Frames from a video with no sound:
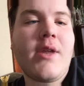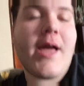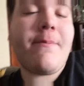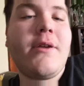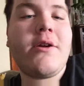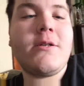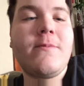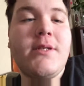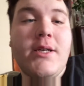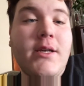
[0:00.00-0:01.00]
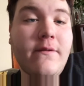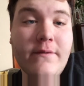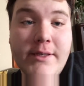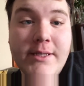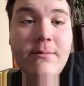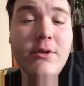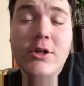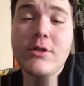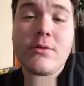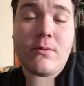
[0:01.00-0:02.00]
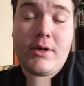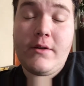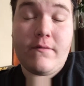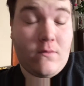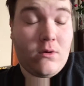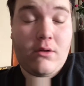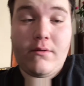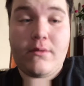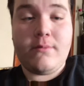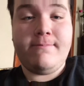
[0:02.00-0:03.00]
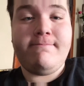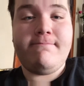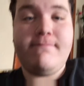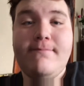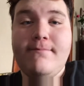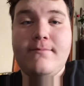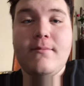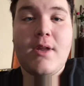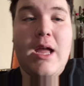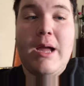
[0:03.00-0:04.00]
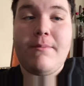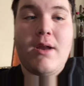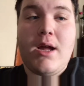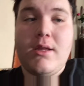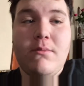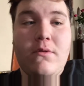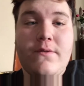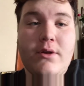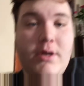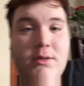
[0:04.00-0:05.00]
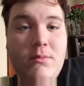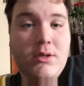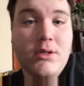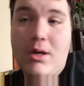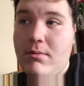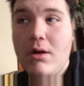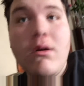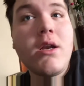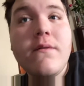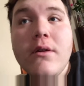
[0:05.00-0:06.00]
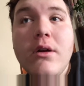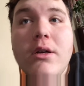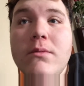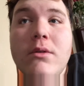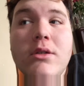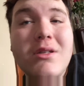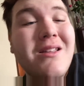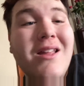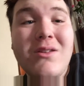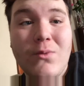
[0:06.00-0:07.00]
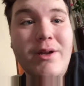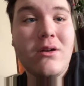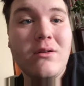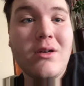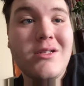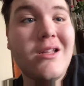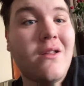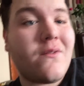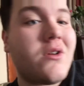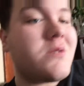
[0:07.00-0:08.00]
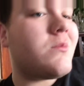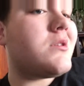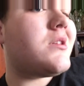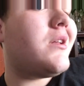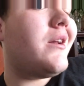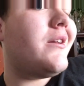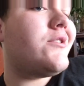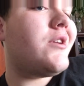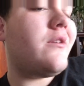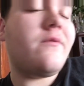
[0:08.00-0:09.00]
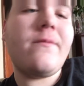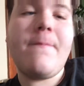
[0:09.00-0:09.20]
Happy Christmas Eve, December 24th. I'm not in the mood for Christmas, I'm not ready for Christmas, and that's weird because I love Christmas and I need to shave.